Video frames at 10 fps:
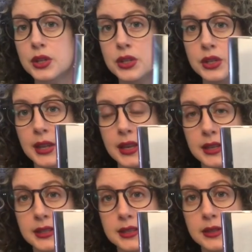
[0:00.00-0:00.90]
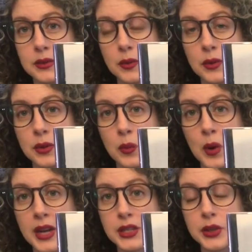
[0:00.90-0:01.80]
to this.
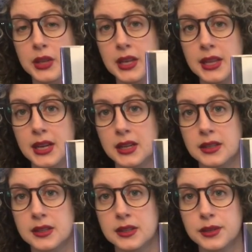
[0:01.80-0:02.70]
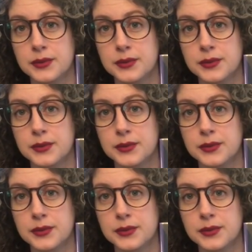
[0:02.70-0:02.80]
Why do you think that is?